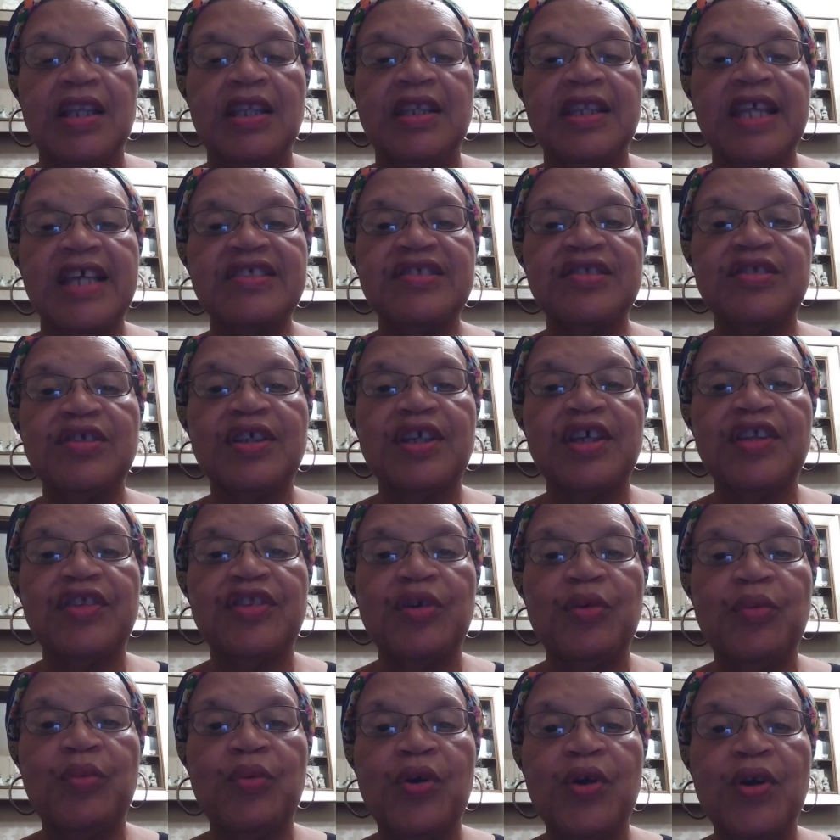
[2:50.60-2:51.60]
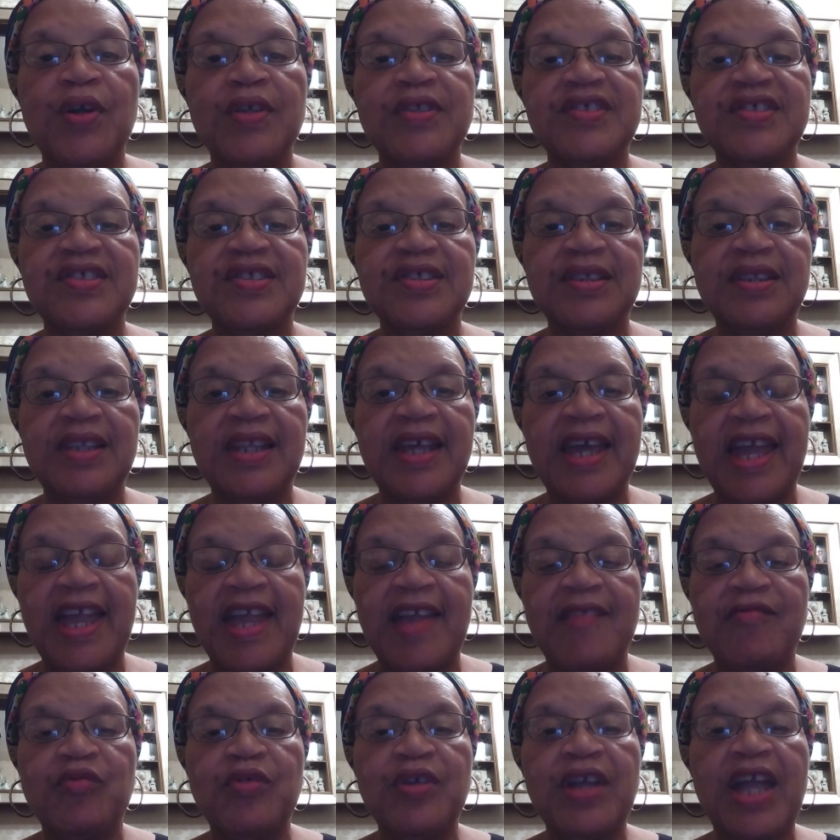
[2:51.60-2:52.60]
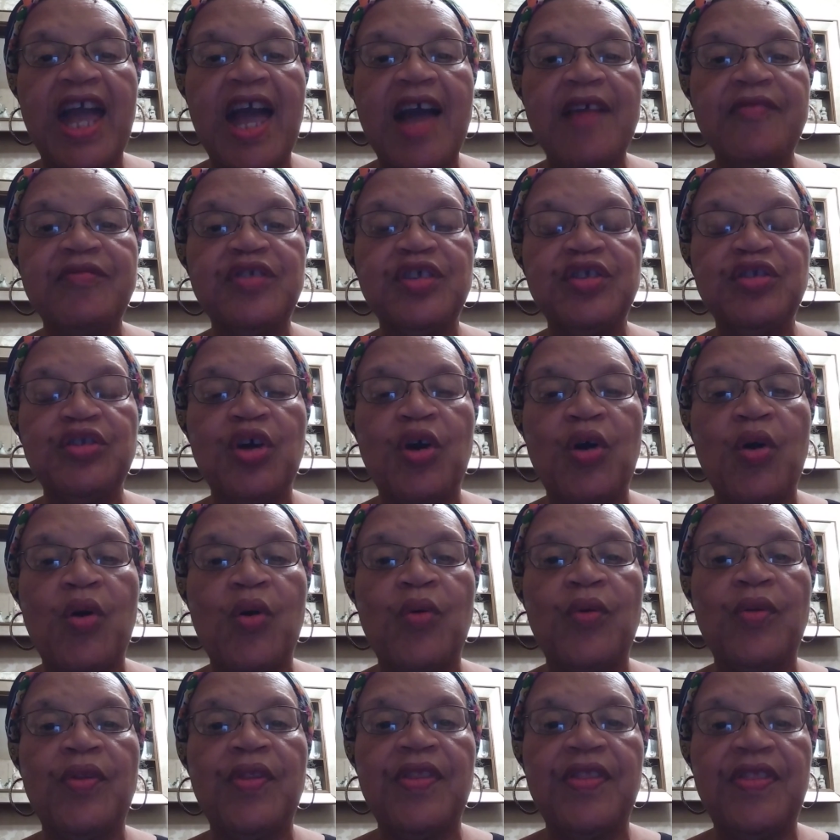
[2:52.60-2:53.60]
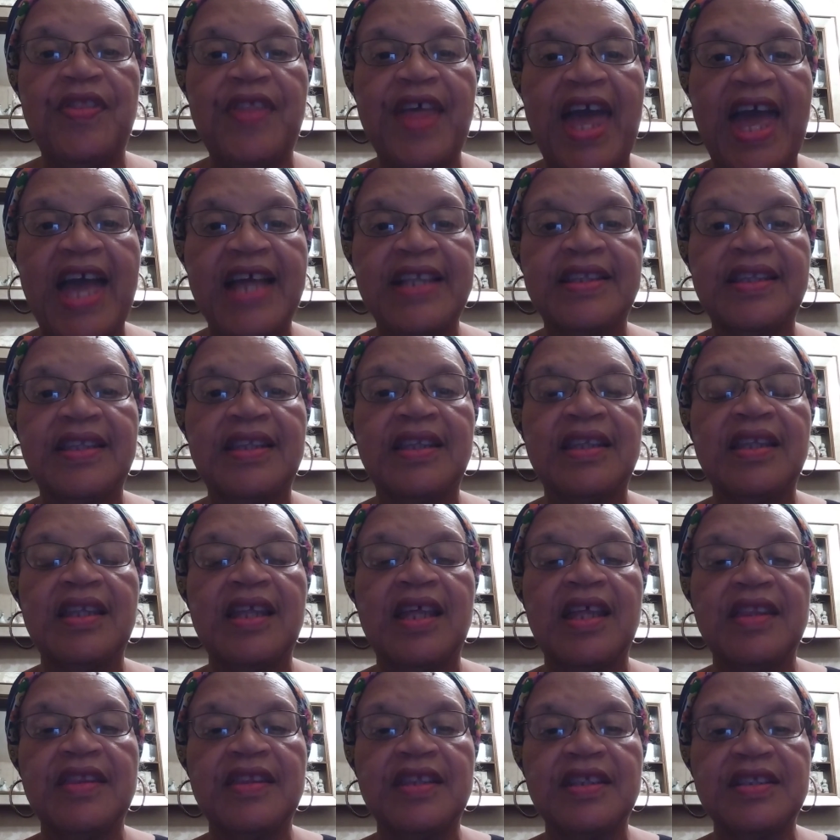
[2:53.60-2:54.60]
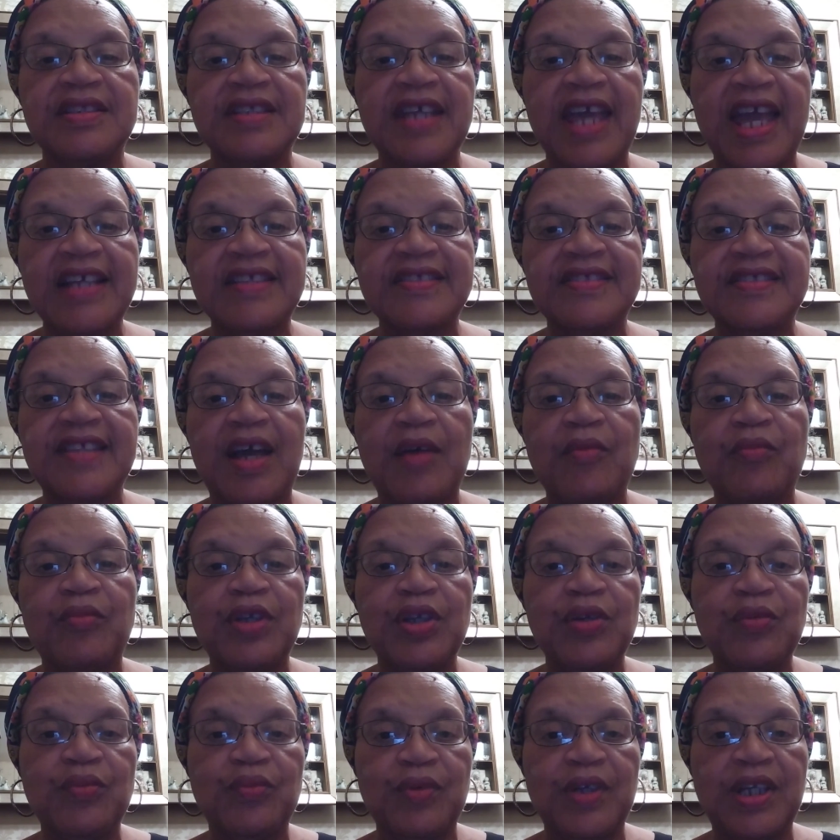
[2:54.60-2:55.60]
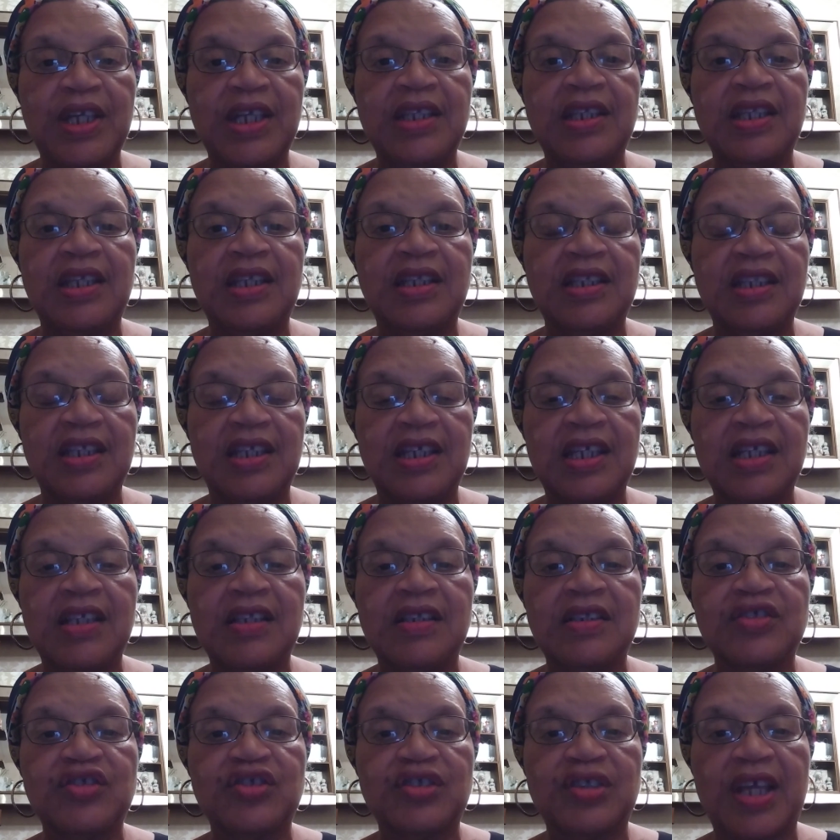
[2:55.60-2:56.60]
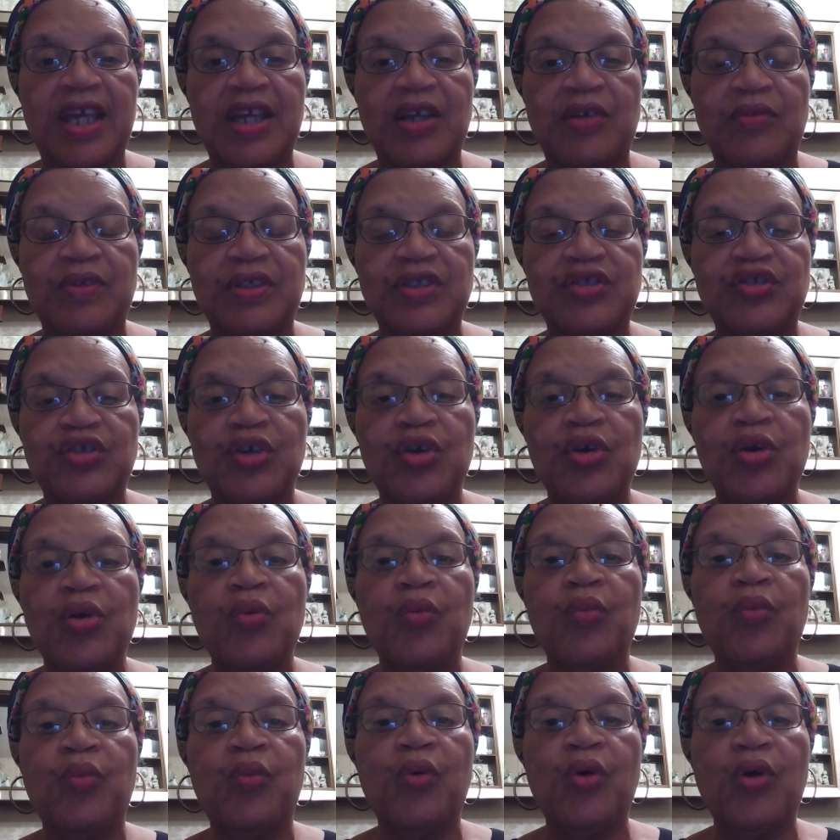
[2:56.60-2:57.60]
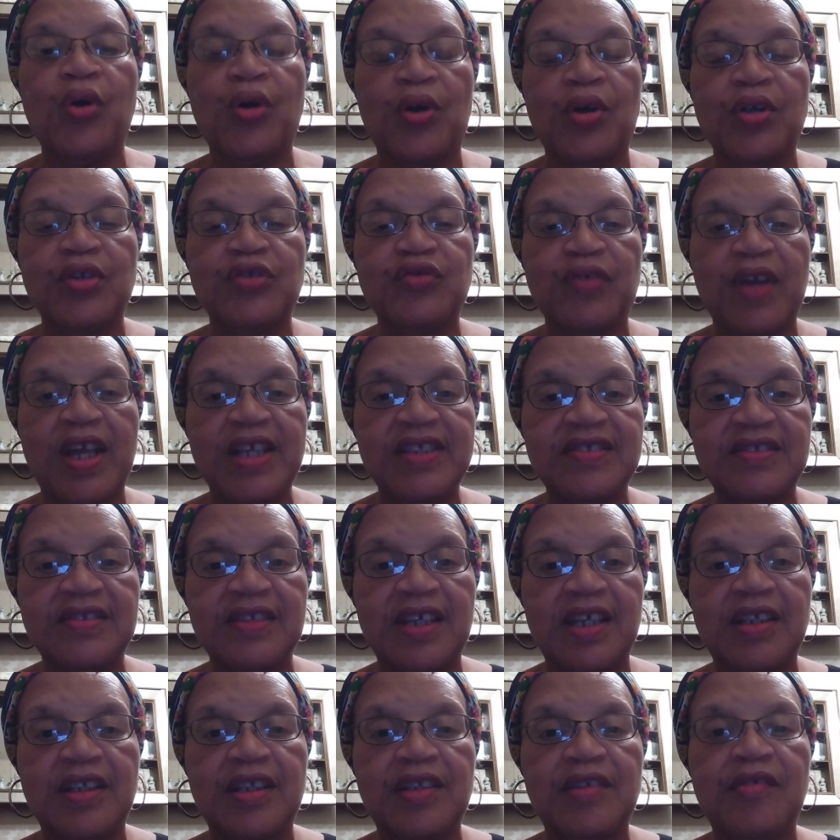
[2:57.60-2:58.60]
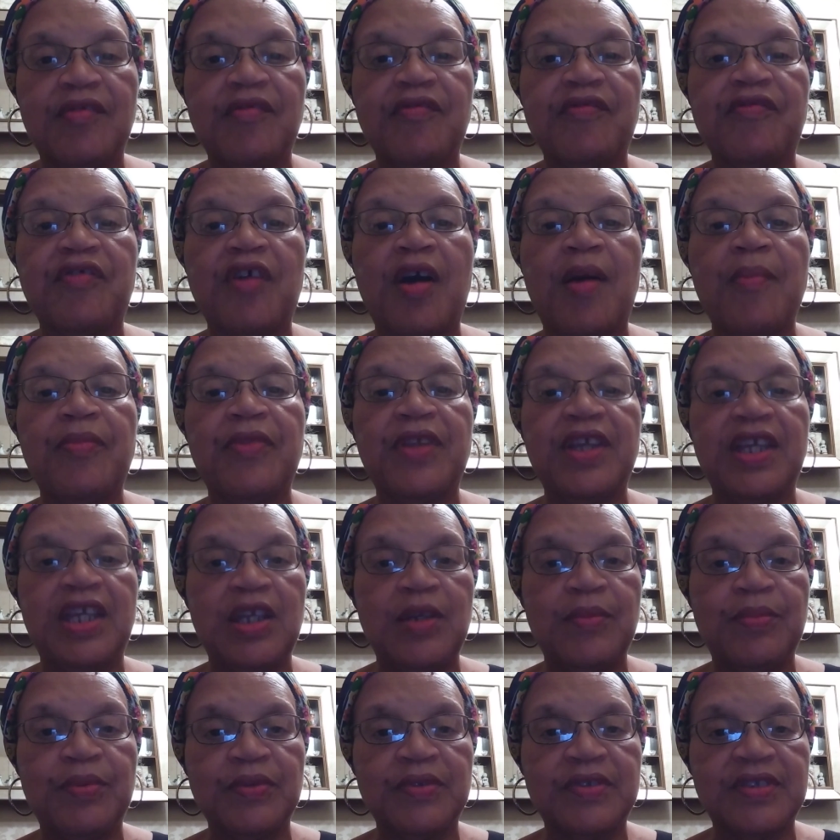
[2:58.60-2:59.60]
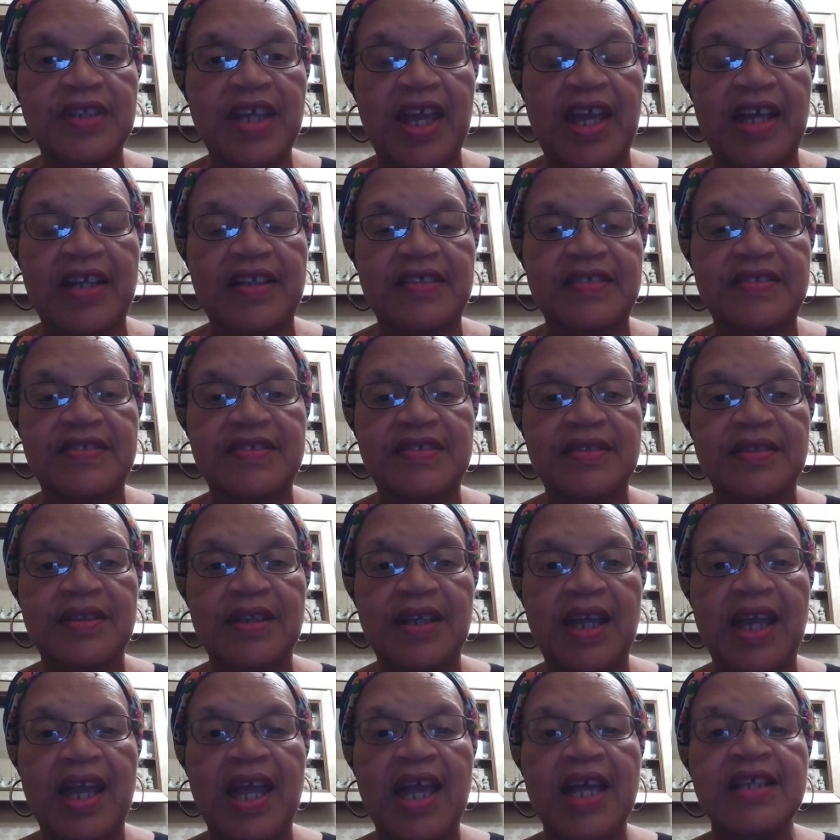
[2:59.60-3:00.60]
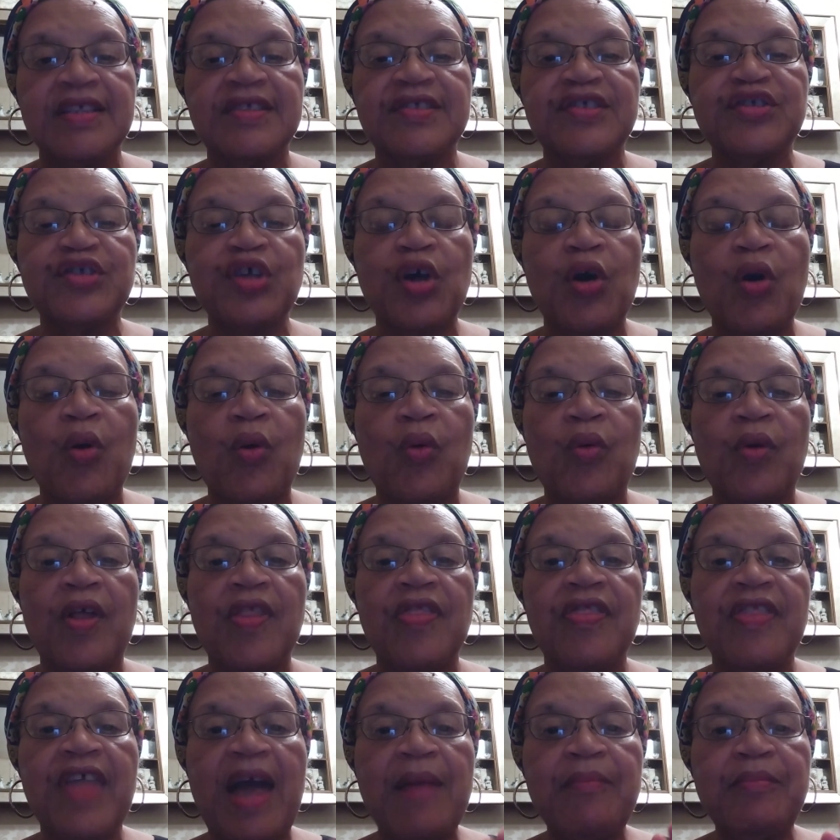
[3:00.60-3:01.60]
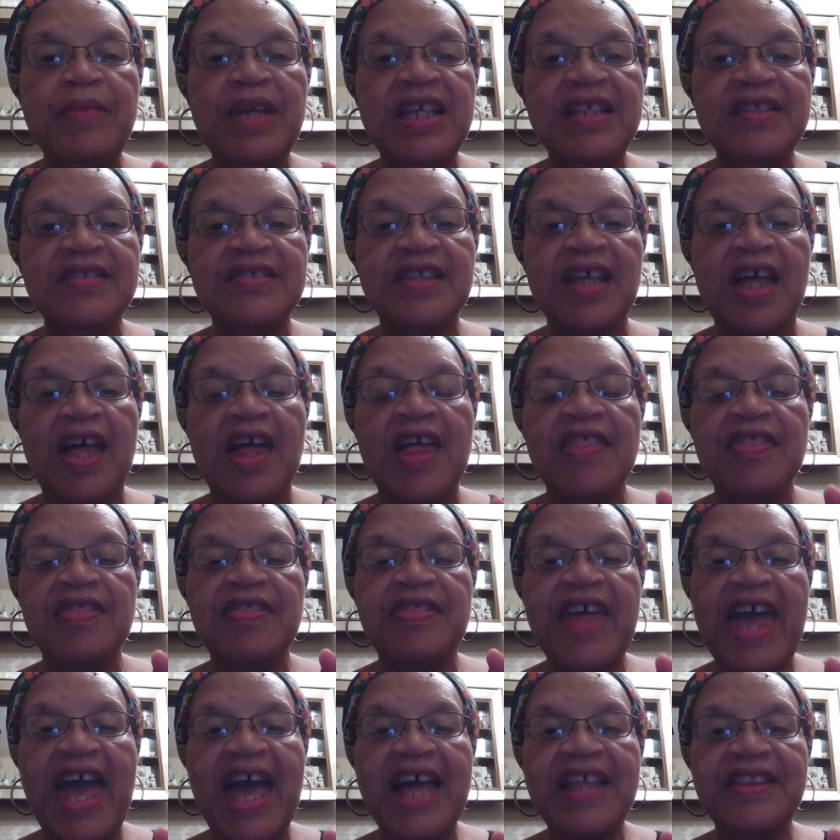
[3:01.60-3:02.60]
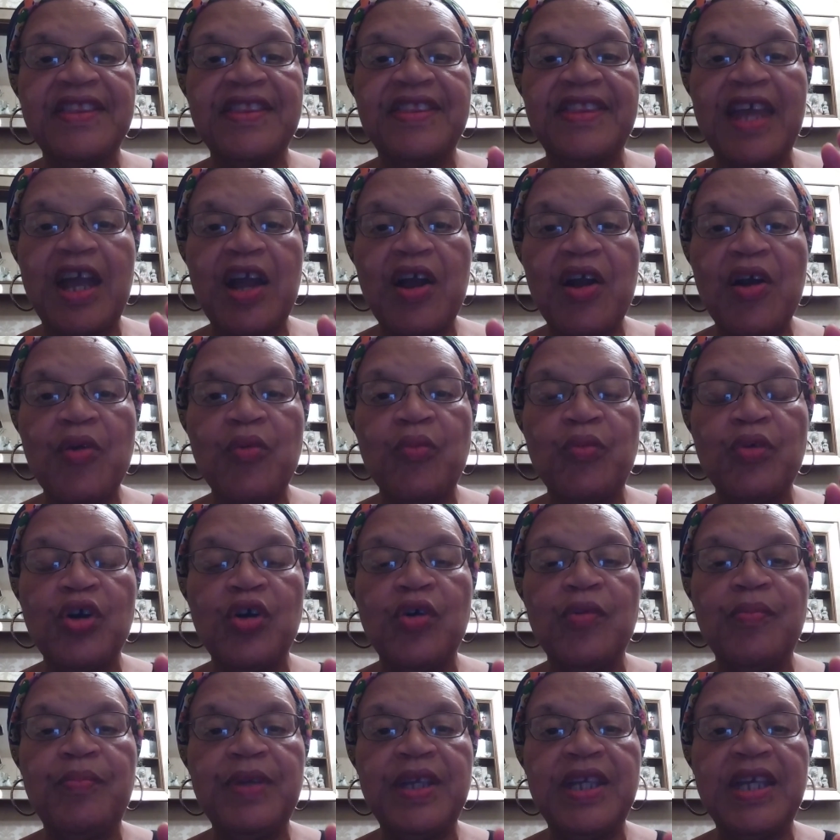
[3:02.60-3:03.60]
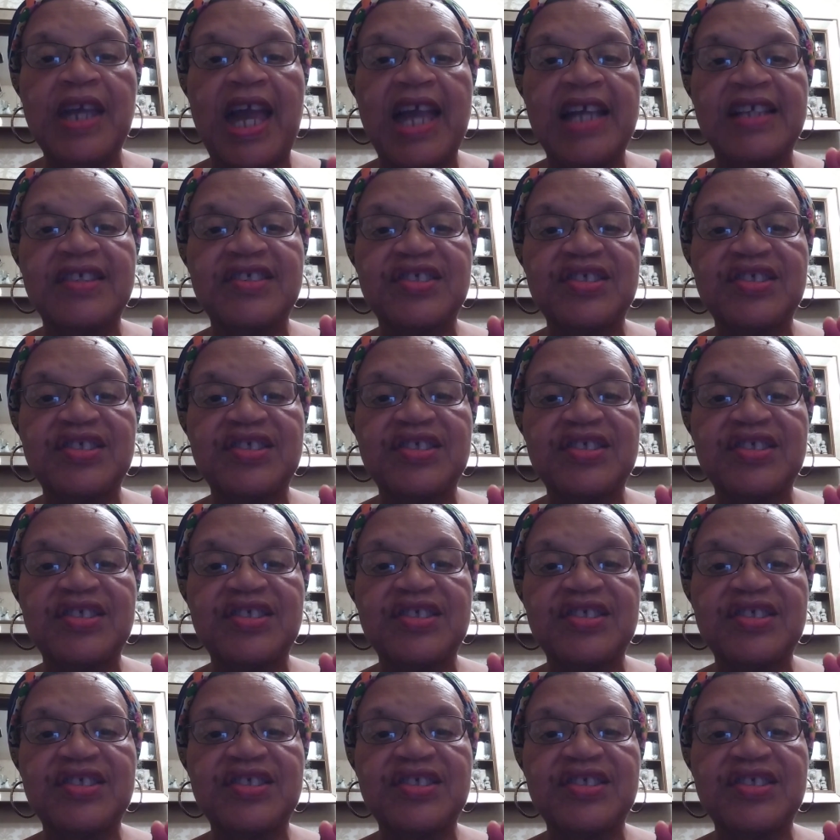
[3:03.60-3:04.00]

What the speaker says: let's look at the word slave. We have to know that the text that we read in the English language were translated from the Hebrew text. So that means that there will be a